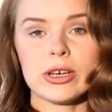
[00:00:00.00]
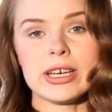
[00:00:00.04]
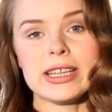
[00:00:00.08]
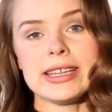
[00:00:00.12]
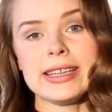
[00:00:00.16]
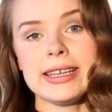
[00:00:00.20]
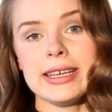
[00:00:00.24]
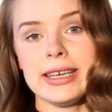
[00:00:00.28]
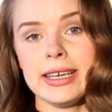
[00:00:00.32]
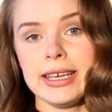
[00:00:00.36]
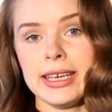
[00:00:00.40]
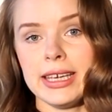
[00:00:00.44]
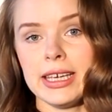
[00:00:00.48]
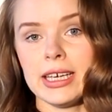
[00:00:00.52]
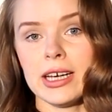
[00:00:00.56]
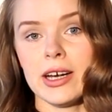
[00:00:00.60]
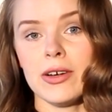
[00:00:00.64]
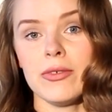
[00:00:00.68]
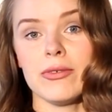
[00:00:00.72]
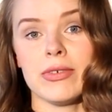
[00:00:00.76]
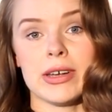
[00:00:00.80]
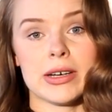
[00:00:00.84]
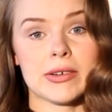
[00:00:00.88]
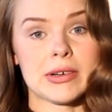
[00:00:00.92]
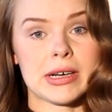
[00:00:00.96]
can hear
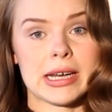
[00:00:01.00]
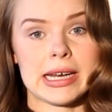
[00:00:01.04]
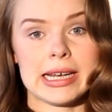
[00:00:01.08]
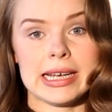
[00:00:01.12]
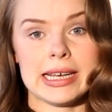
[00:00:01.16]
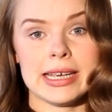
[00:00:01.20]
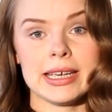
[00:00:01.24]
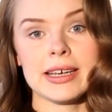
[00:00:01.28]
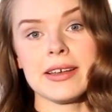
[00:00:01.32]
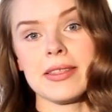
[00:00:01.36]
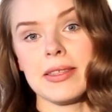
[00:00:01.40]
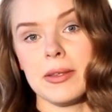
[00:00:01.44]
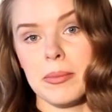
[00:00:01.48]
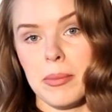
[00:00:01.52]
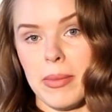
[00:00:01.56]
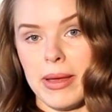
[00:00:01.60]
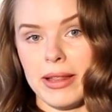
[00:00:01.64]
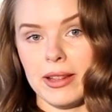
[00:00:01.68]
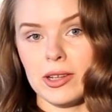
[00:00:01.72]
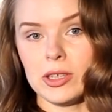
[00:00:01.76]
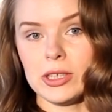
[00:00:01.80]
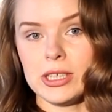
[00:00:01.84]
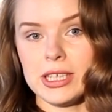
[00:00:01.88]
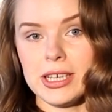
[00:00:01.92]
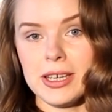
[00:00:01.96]
very clear the
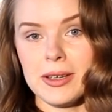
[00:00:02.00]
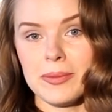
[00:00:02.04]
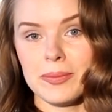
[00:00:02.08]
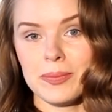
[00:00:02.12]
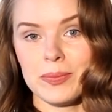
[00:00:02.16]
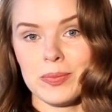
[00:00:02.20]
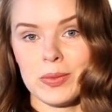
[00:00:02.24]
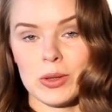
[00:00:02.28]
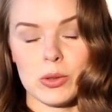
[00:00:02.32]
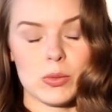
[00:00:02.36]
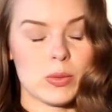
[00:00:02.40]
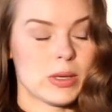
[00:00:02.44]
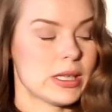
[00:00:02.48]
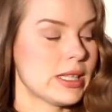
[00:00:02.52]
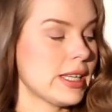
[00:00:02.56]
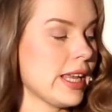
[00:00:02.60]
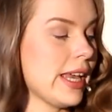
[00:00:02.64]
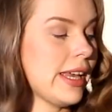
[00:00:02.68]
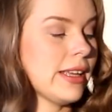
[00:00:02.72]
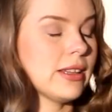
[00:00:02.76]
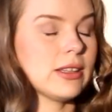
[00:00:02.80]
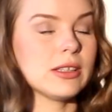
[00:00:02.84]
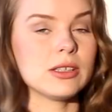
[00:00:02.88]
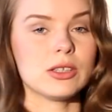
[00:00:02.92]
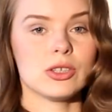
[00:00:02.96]
melody. We
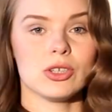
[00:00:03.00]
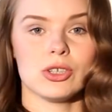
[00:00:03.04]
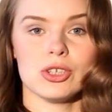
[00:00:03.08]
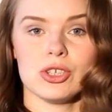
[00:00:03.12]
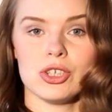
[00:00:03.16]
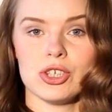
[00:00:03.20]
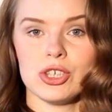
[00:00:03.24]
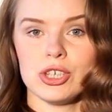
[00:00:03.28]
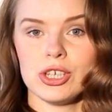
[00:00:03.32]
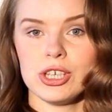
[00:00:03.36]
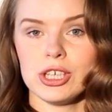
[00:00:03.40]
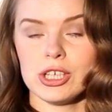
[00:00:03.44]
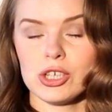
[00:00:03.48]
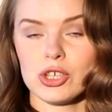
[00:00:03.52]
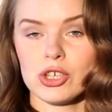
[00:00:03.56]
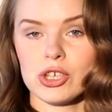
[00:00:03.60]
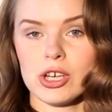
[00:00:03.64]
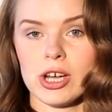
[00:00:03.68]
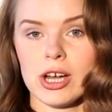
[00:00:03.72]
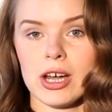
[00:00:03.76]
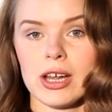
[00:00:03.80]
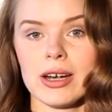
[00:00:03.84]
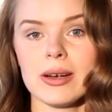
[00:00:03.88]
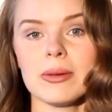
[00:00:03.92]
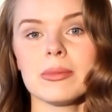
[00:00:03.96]
said G
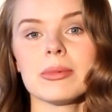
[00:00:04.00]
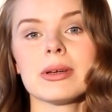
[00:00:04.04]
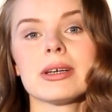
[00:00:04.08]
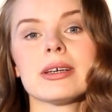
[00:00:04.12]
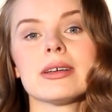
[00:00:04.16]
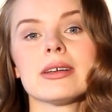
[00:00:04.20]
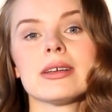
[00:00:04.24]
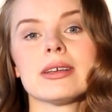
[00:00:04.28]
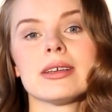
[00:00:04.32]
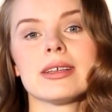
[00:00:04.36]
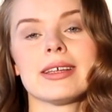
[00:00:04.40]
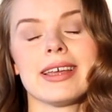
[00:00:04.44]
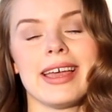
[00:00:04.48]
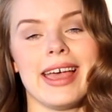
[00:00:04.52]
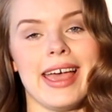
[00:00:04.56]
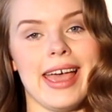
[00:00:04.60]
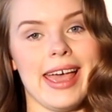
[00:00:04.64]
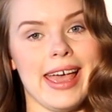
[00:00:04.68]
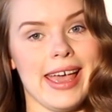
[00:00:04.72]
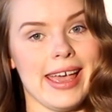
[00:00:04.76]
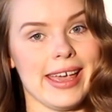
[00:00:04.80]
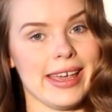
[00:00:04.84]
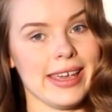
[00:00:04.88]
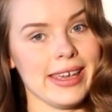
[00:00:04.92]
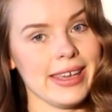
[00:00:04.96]
sharp,
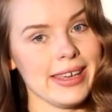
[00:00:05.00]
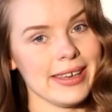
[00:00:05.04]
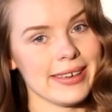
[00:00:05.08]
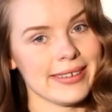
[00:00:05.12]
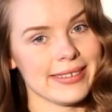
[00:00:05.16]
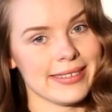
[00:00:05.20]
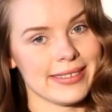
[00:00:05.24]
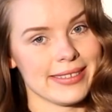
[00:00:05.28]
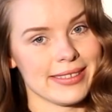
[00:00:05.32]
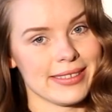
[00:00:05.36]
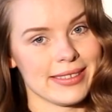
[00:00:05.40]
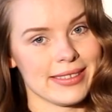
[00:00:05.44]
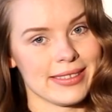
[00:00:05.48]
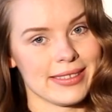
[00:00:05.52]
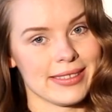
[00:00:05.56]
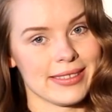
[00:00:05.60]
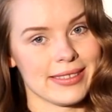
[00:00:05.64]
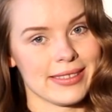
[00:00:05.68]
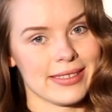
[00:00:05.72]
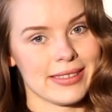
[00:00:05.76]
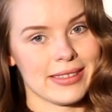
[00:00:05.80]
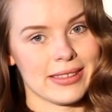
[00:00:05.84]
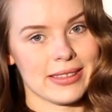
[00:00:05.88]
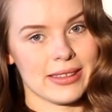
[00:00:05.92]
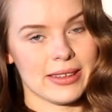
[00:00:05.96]
A,
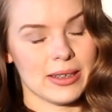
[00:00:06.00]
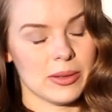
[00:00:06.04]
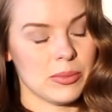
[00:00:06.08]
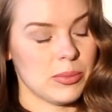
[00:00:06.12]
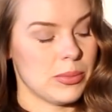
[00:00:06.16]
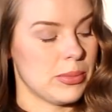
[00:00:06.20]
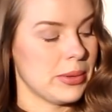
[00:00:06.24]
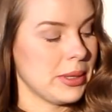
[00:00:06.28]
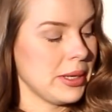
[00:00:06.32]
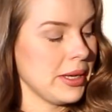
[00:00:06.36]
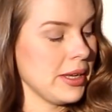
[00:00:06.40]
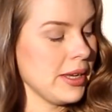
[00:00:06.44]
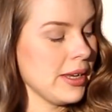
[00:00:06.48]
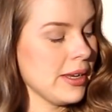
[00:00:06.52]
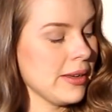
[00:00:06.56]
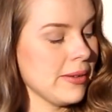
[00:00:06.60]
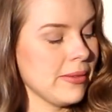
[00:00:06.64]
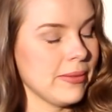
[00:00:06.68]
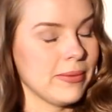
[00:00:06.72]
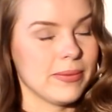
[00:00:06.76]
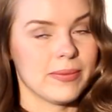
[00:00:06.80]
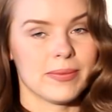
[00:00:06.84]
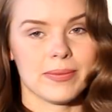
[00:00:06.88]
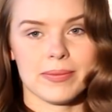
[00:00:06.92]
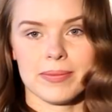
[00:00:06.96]
B,
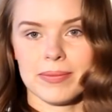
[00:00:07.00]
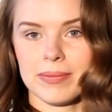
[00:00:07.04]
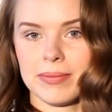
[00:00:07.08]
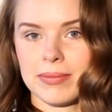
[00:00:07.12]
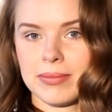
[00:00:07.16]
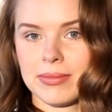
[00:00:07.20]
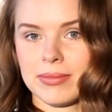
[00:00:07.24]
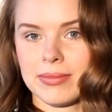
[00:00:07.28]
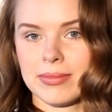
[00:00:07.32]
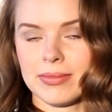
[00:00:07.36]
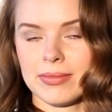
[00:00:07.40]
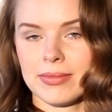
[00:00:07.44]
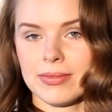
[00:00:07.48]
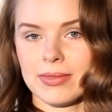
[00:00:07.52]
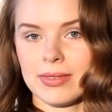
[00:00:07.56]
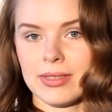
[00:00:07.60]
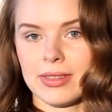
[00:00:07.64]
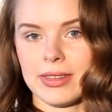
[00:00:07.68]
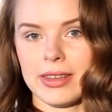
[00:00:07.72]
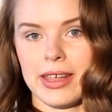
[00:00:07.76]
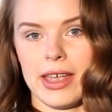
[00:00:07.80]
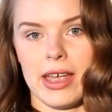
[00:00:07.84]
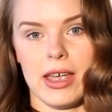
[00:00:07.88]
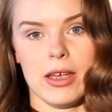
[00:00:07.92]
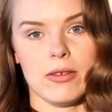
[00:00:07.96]

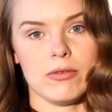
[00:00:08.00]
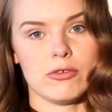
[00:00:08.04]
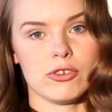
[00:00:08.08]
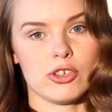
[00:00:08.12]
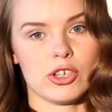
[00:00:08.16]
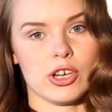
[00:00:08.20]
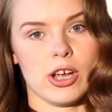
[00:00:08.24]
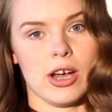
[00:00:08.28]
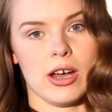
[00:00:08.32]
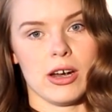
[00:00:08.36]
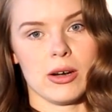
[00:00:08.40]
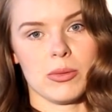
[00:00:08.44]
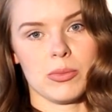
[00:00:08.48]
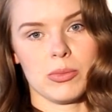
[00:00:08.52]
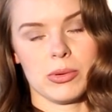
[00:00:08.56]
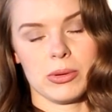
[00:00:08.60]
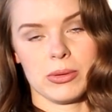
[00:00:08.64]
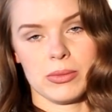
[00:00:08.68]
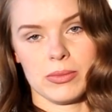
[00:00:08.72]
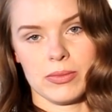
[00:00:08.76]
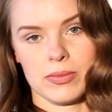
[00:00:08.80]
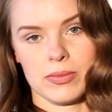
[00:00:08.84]
F sharp.